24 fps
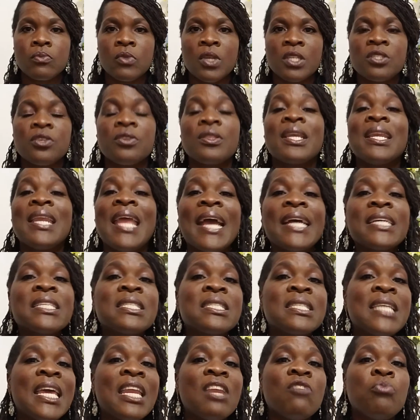So the next
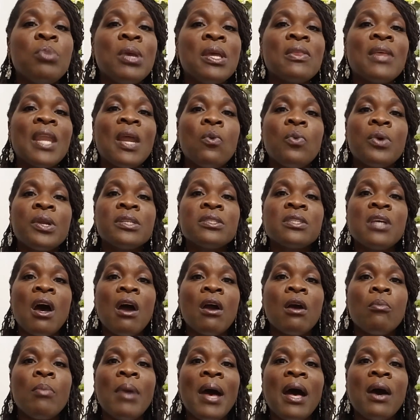state of being that I want to
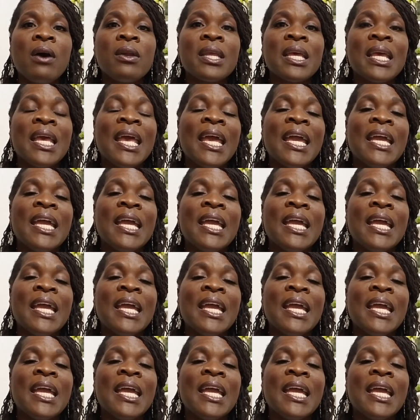talk about